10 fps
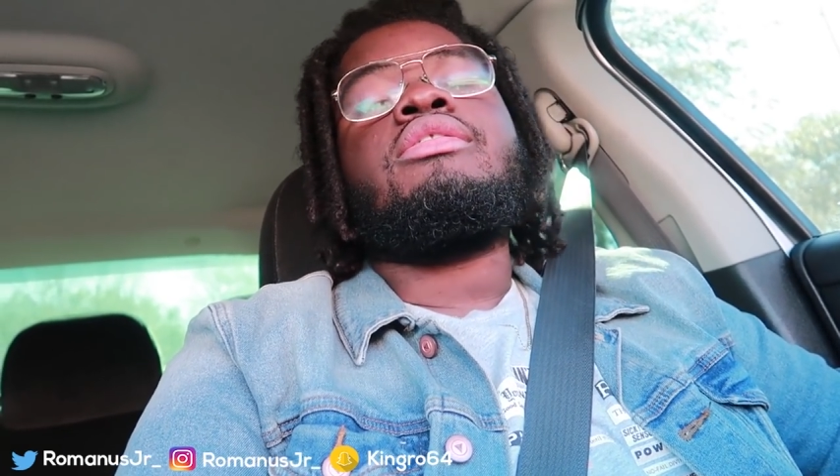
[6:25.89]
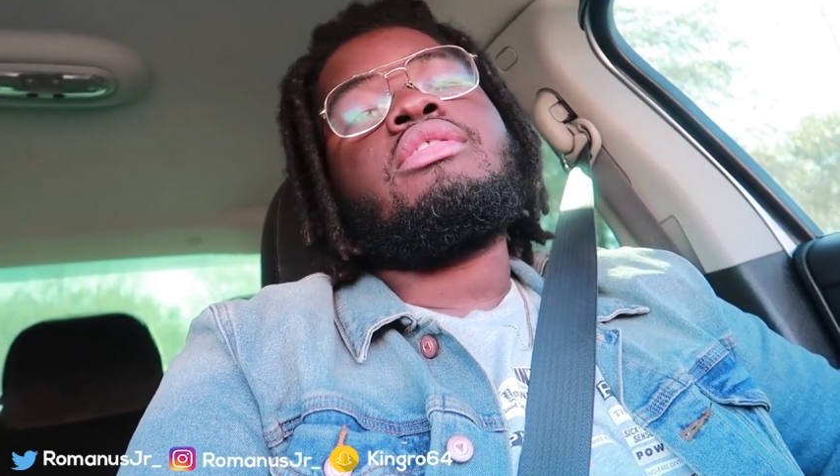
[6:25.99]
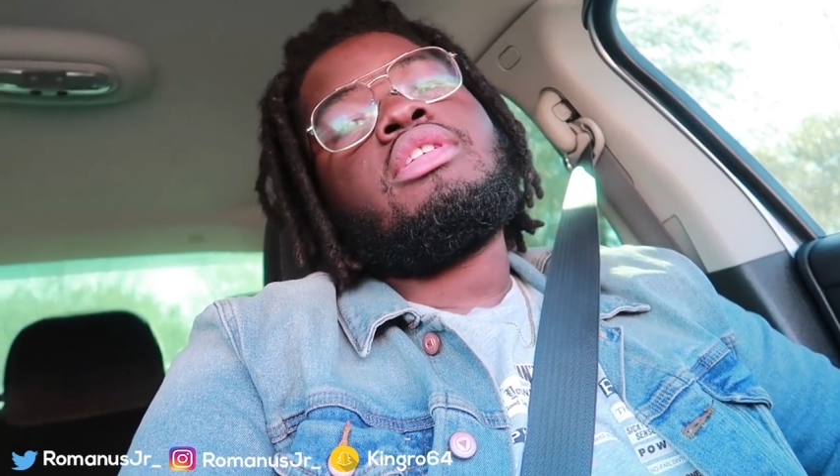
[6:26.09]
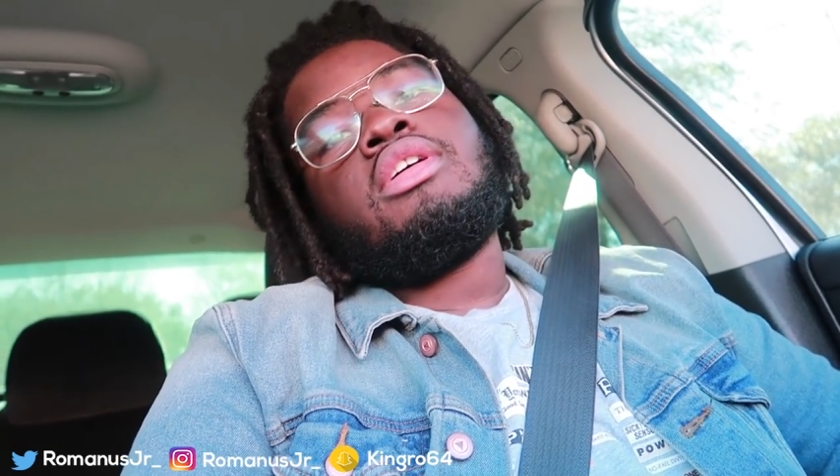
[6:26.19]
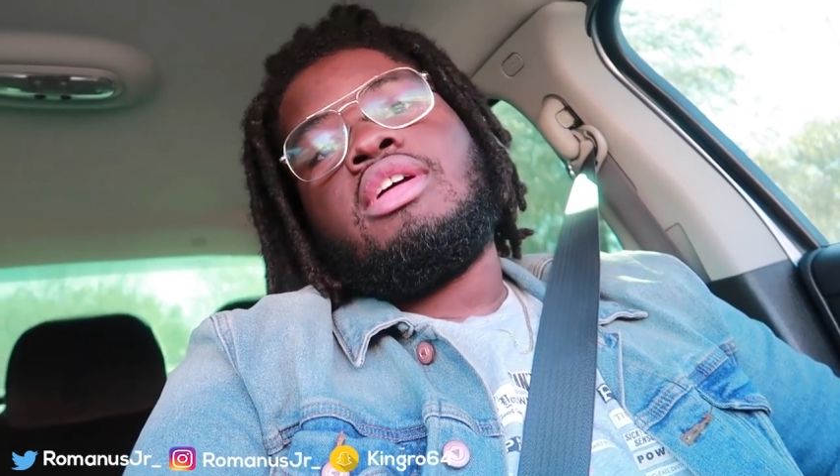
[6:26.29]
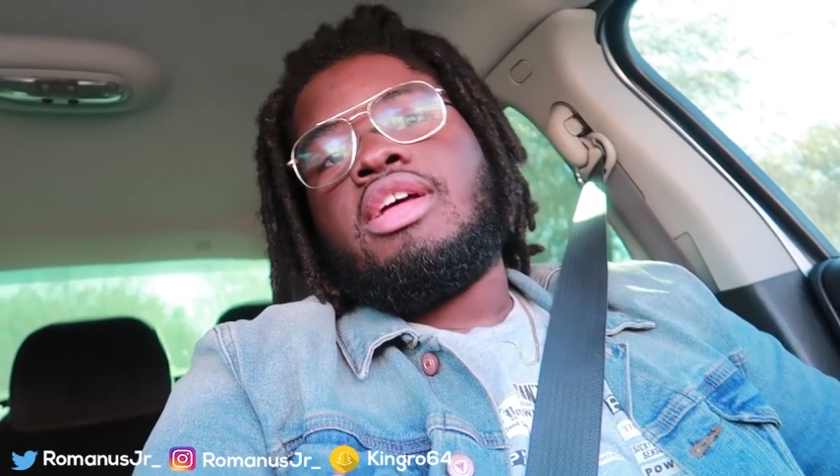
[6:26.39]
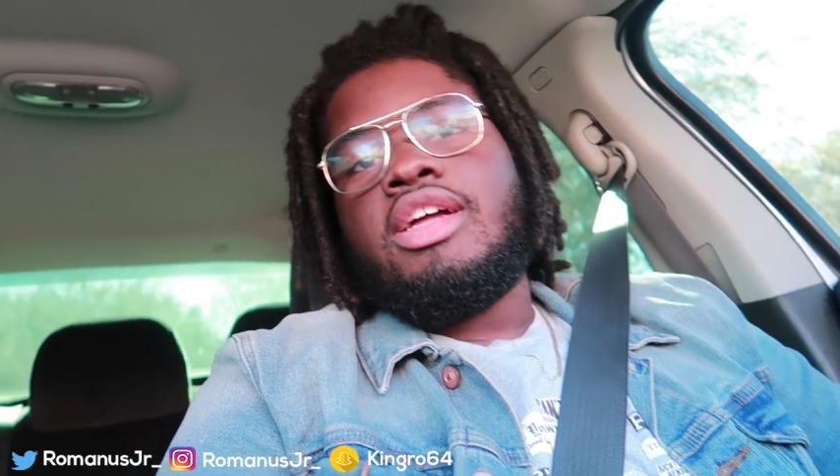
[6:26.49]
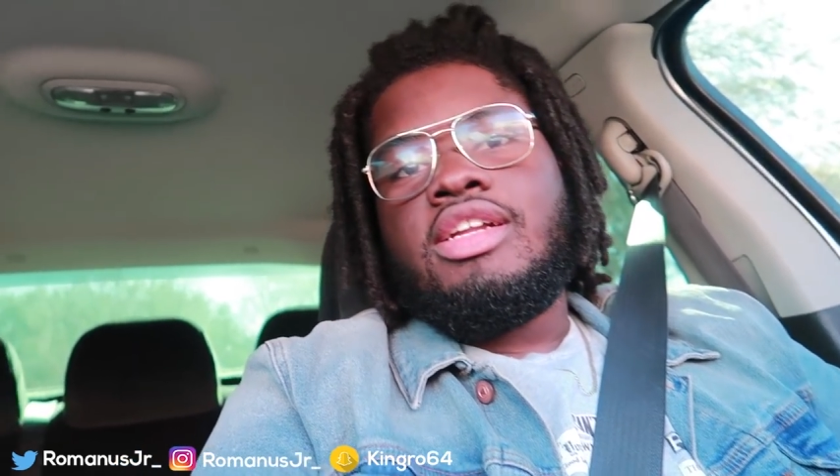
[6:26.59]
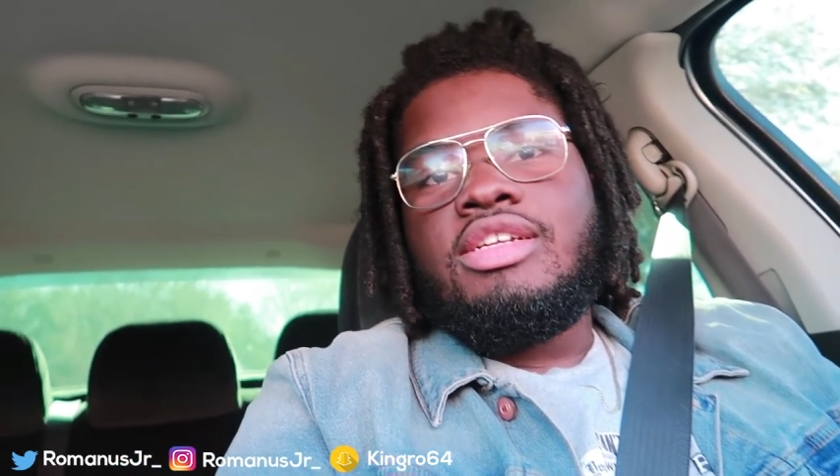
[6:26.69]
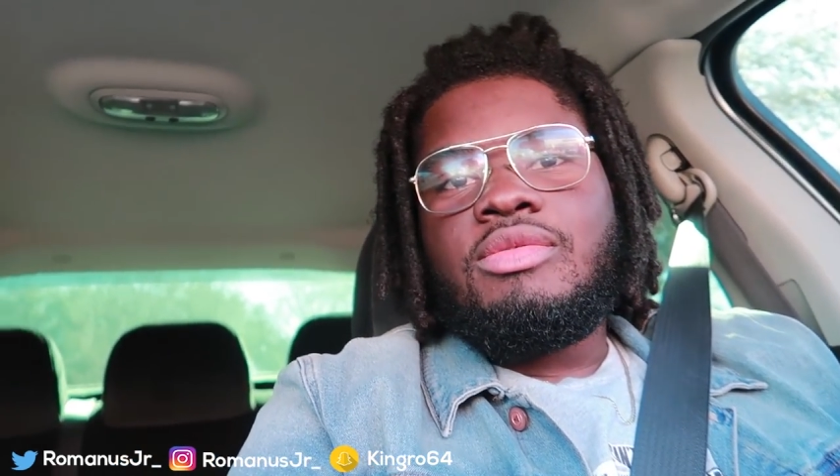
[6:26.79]
So
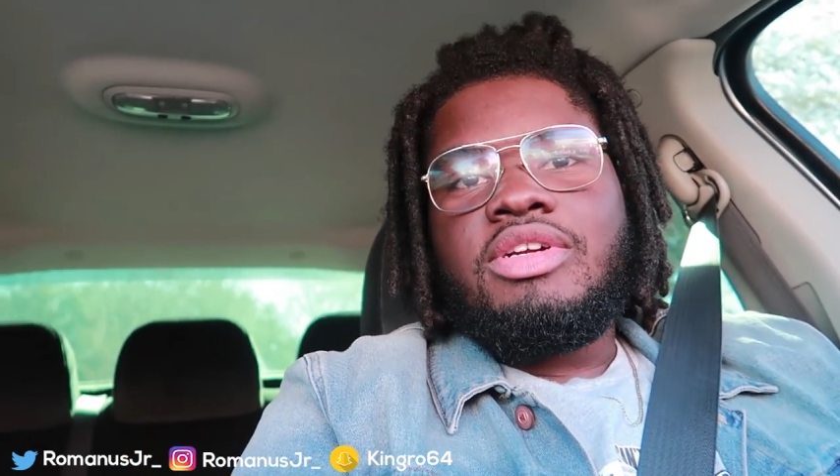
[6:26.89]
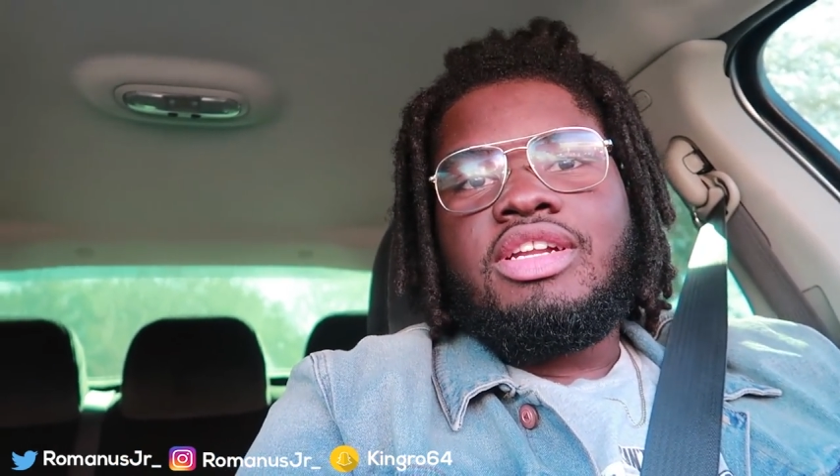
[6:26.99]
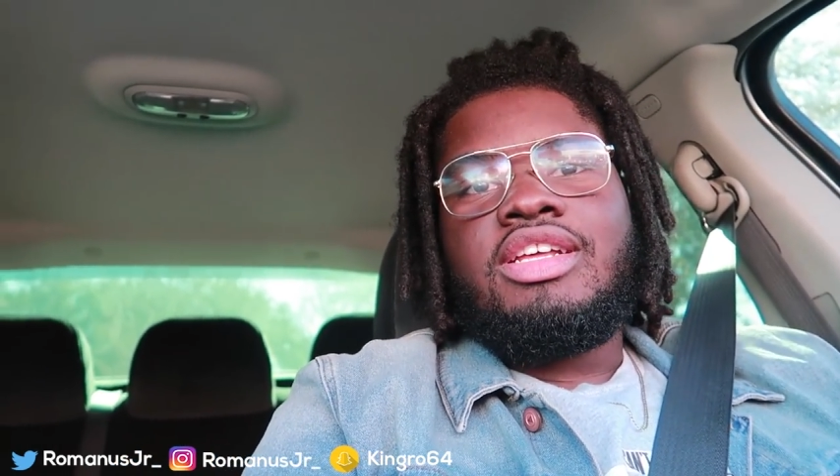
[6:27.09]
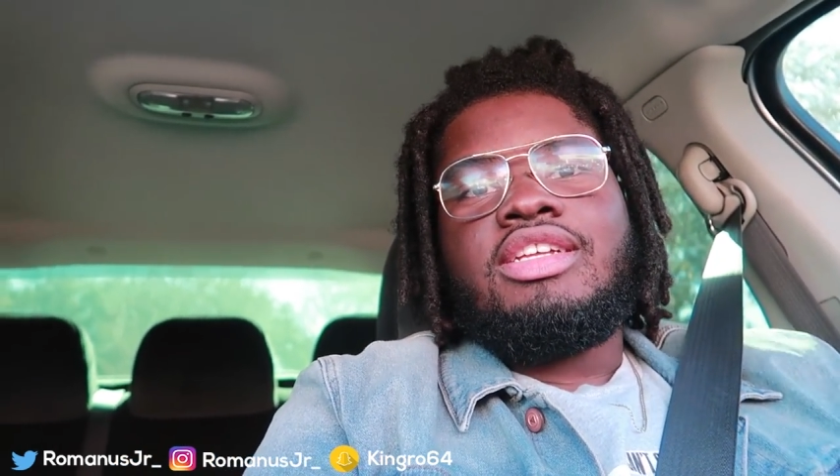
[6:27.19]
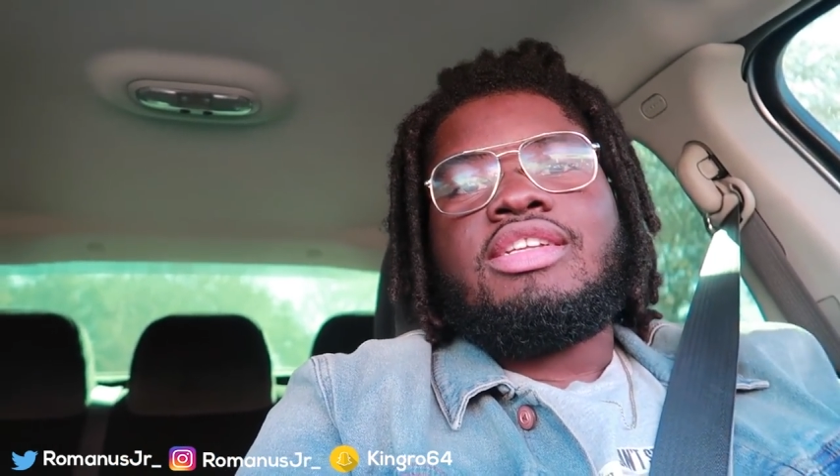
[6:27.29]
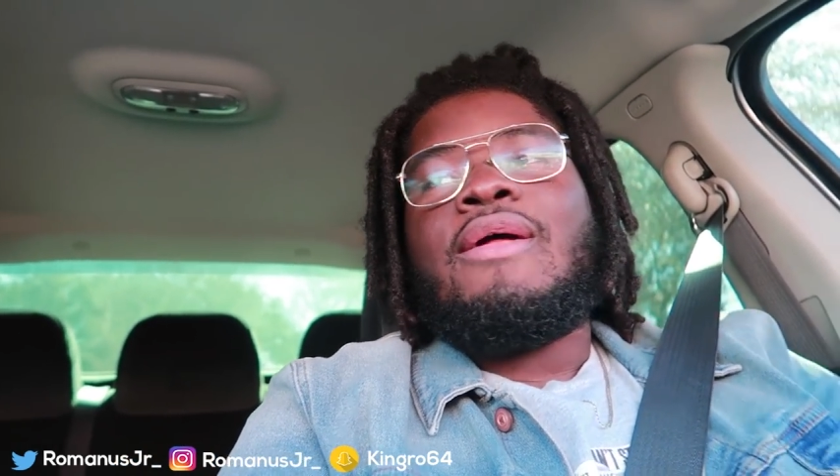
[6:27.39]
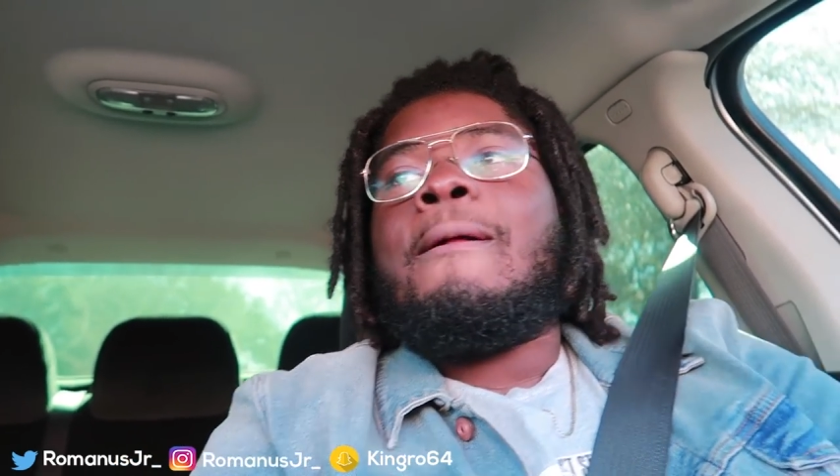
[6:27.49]
it is what it is.